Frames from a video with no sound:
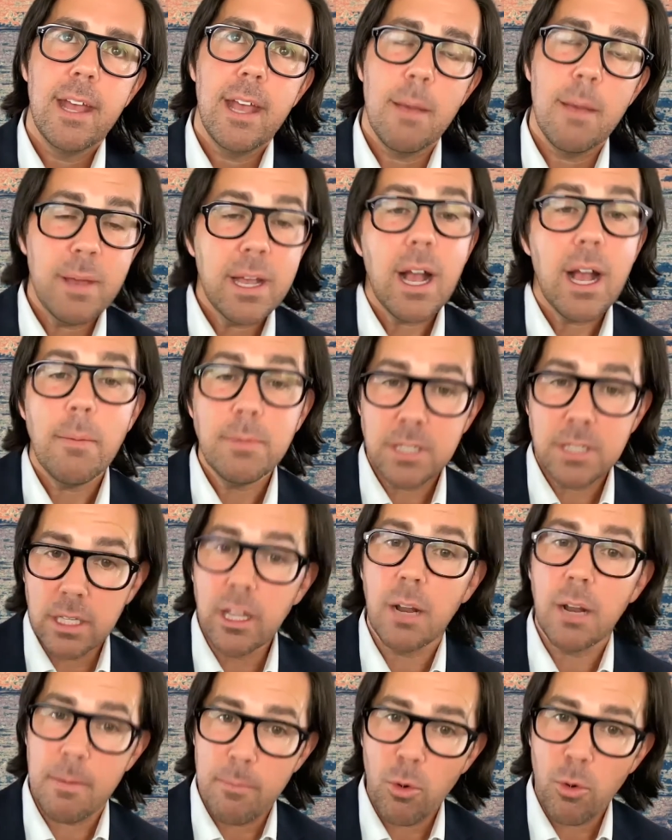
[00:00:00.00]
it becomes a
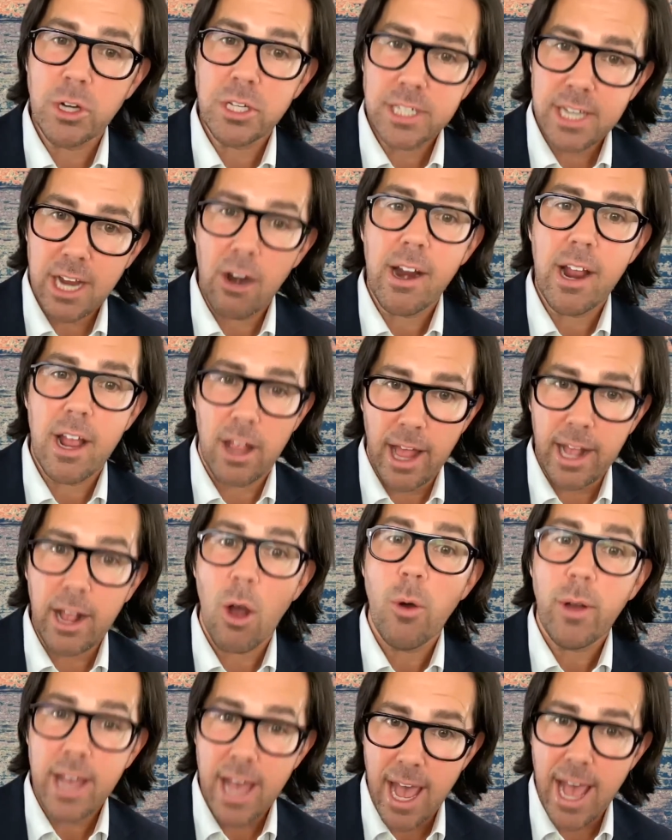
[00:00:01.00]
little bit more scary.
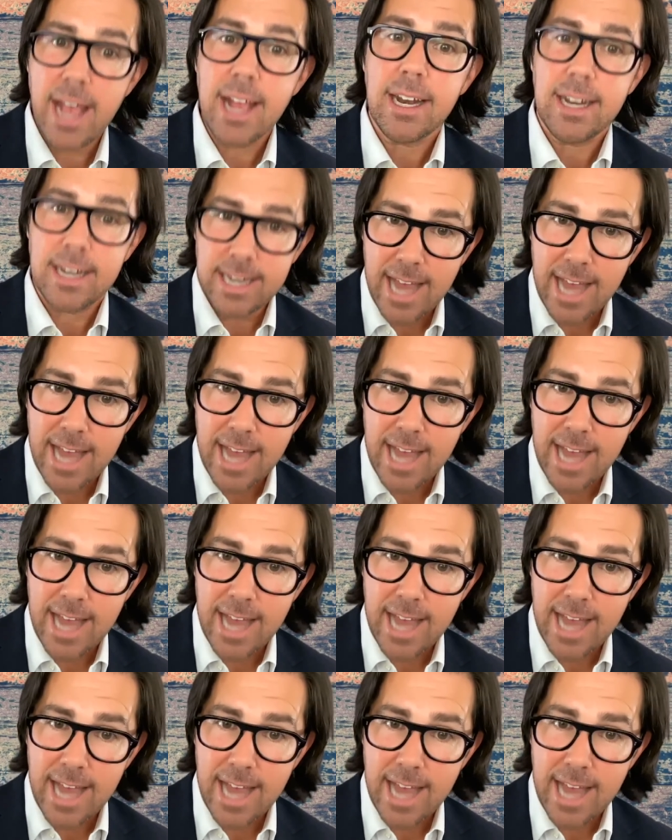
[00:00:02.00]
Like, okay,